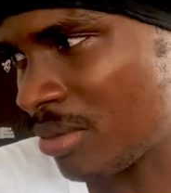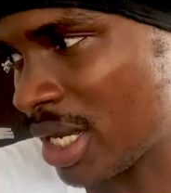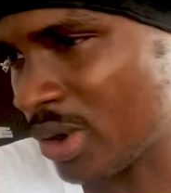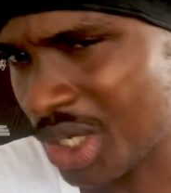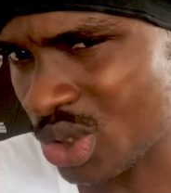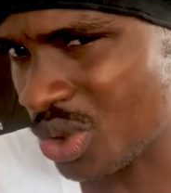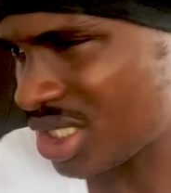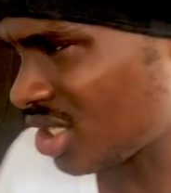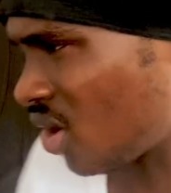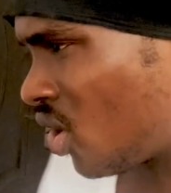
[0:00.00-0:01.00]
like, okay, so is
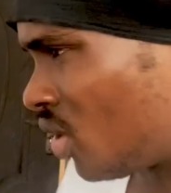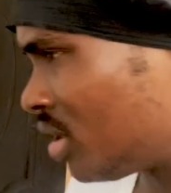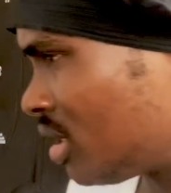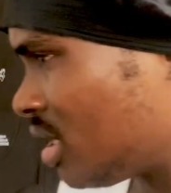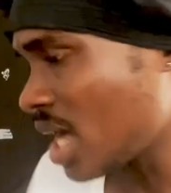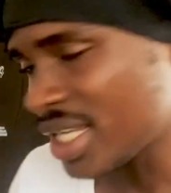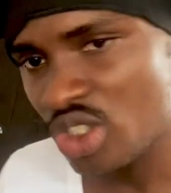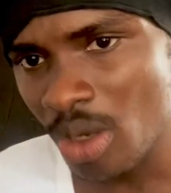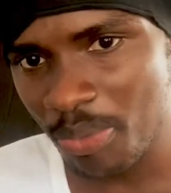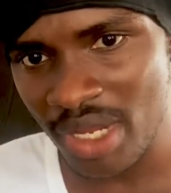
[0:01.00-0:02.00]
it on? I
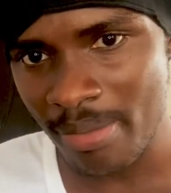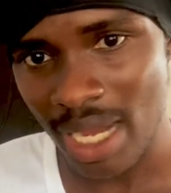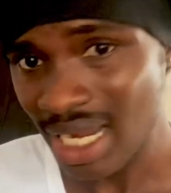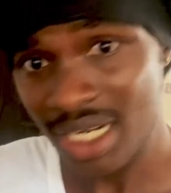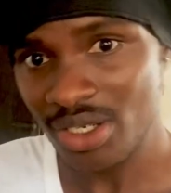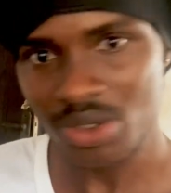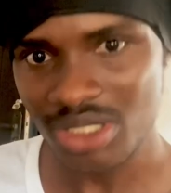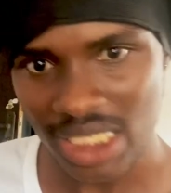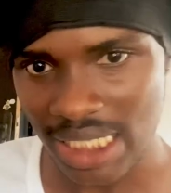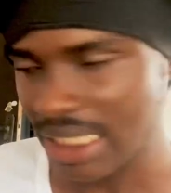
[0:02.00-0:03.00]
stop playback and it doesn't select